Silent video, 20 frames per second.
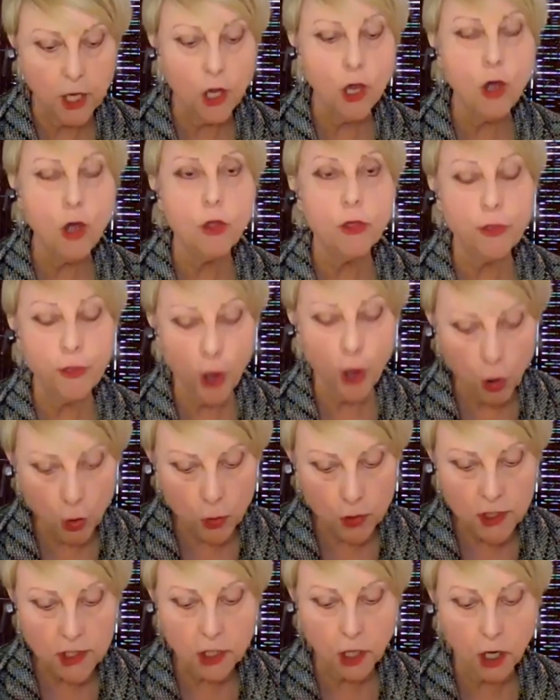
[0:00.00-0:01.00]

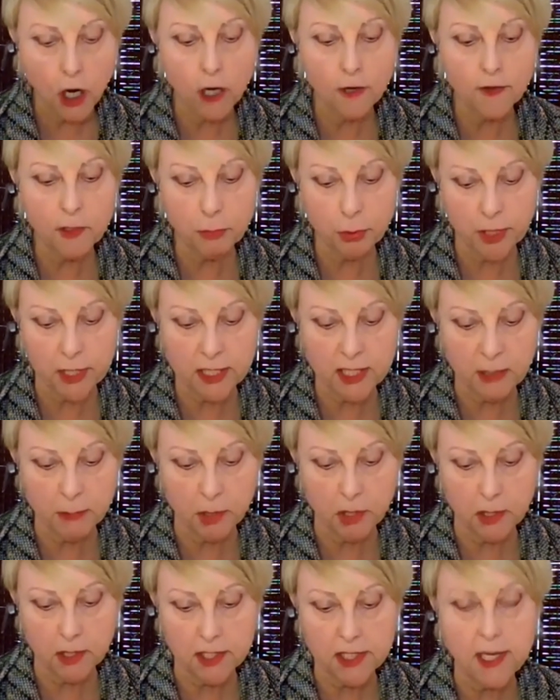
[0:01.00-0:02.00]
Those are the
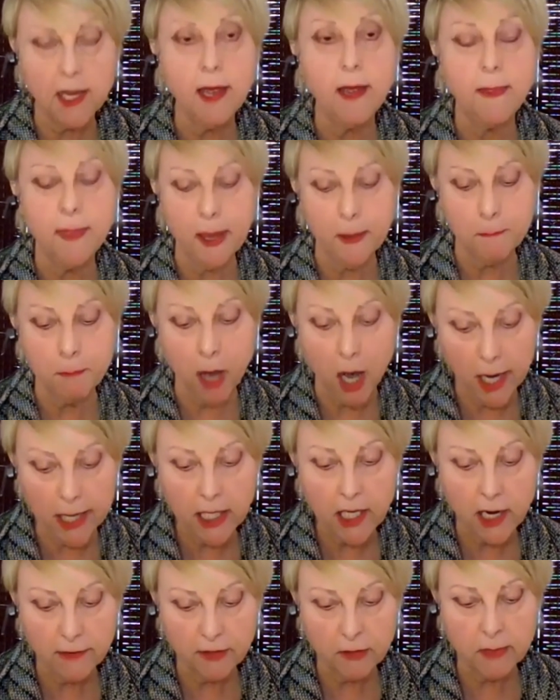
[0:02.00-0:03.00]
principles that my
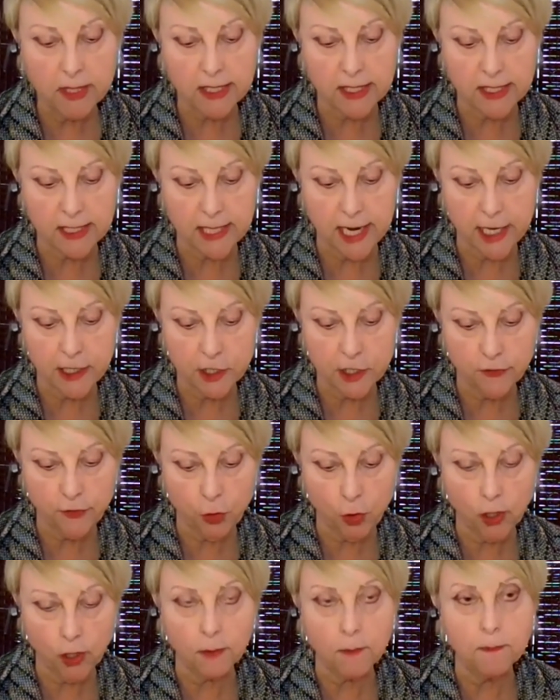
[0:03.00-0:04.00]
government stands
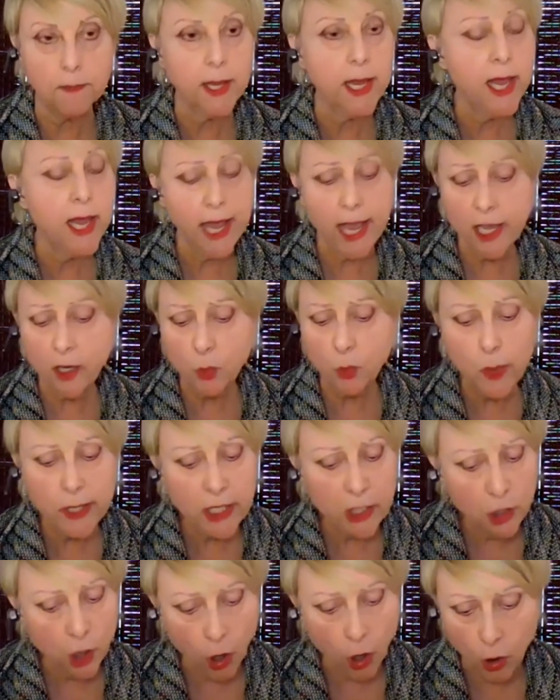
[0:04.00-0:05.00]
for. And we
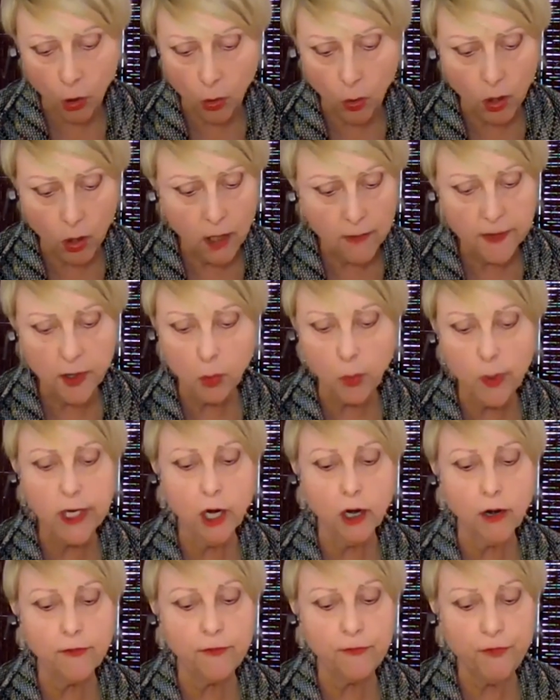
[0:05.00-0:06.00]
know that we
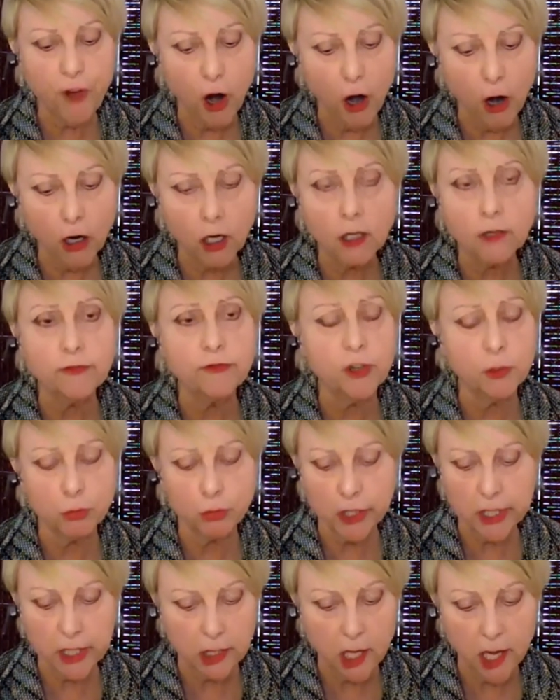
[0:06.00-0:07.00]
are far from
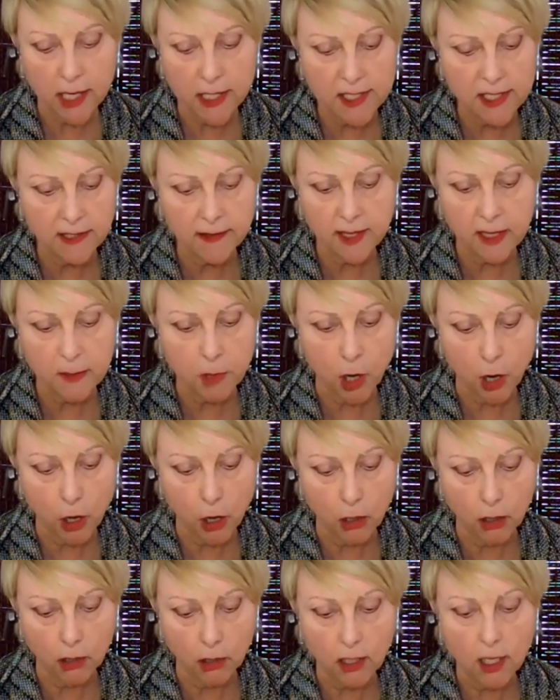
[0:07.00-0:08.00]
realizing them
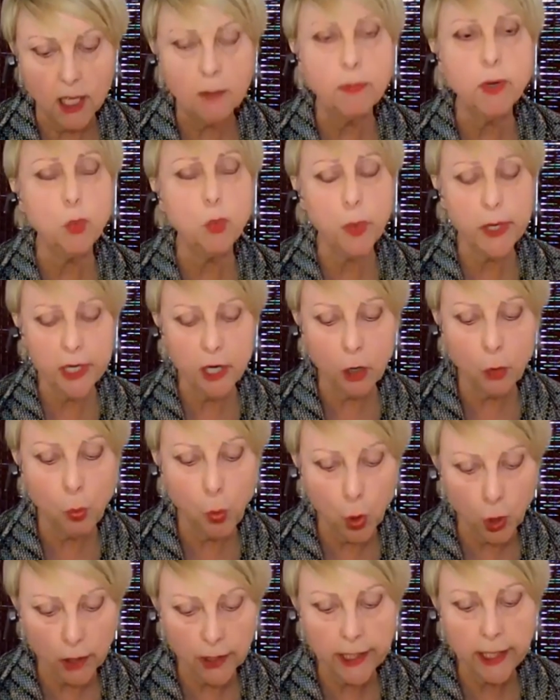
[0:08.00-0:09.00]
all, but we are
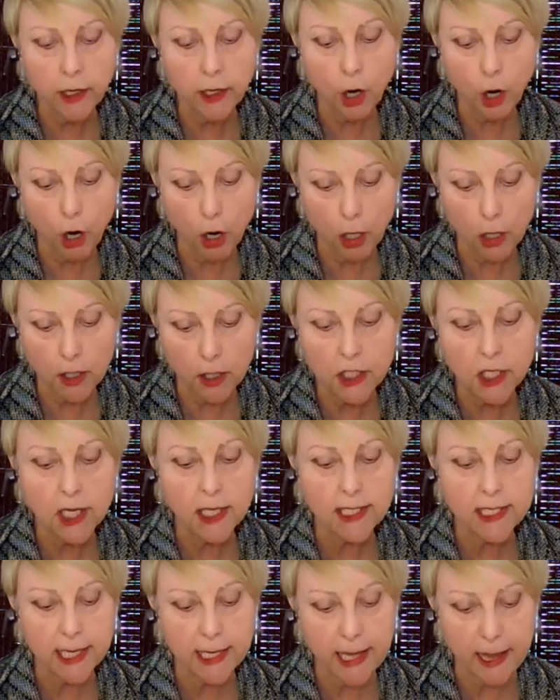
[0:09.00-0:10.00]
working hard
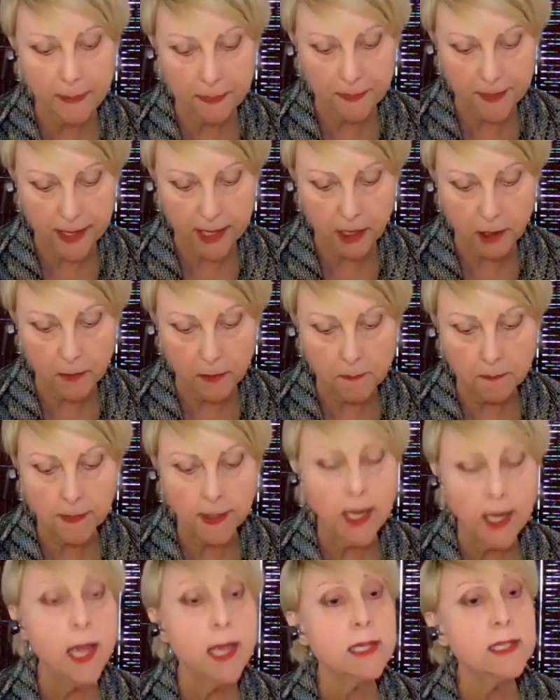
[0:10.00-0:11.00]
to get there.
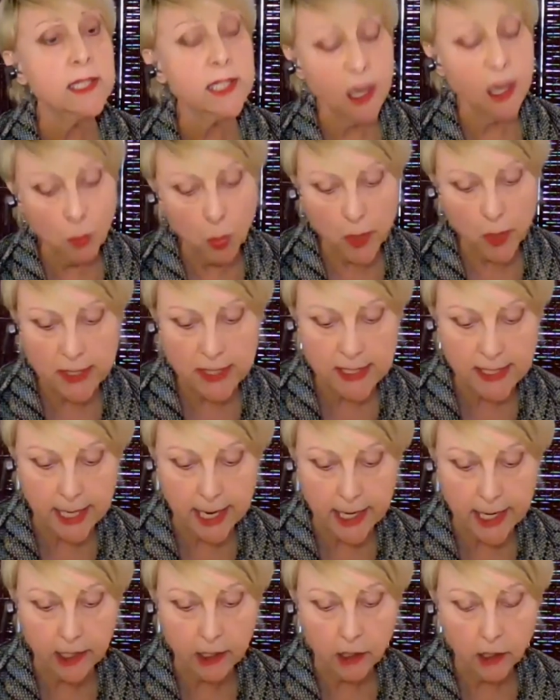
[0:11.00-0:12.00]
Some would
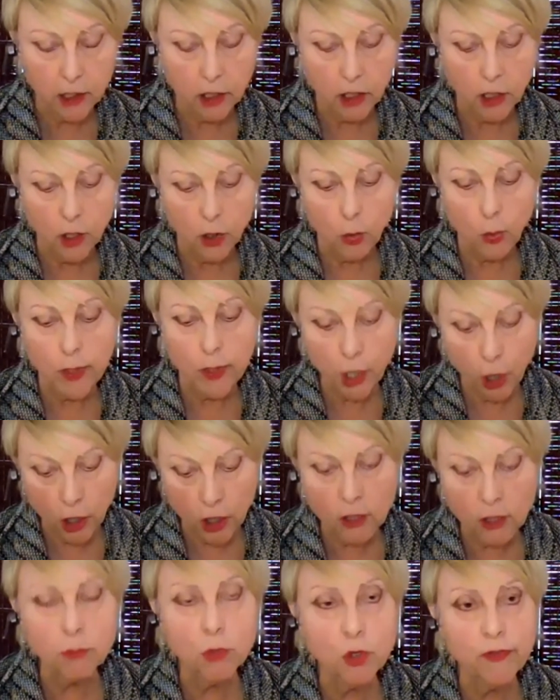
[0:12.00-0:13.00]
say we
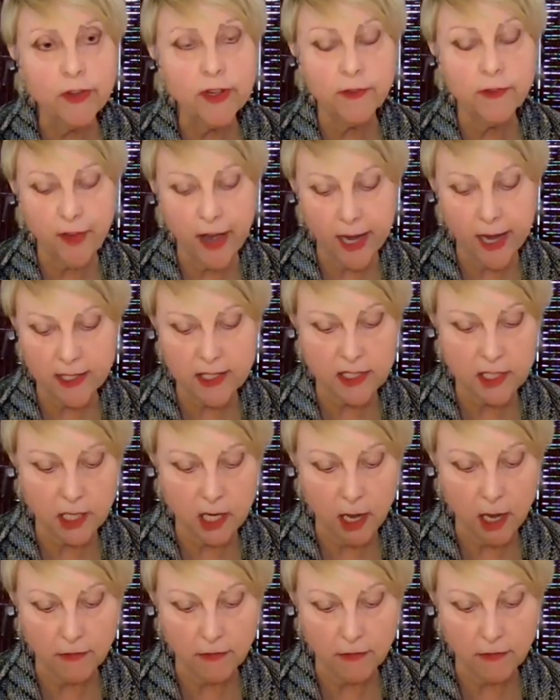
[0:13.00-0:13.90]
aren't moving fast enough.